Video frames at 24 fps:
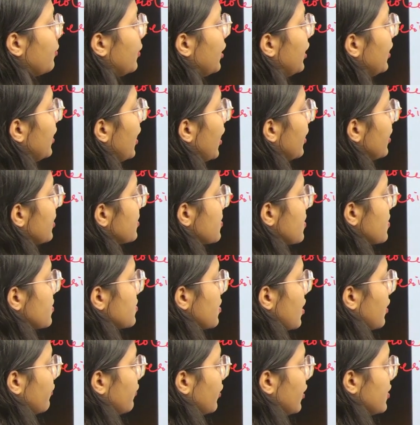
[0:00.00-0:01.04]
media disease
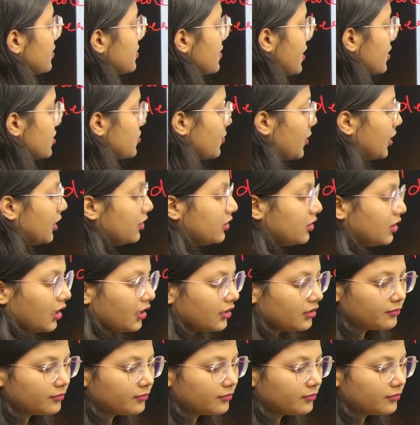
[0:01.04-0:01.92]
surveillance has been done.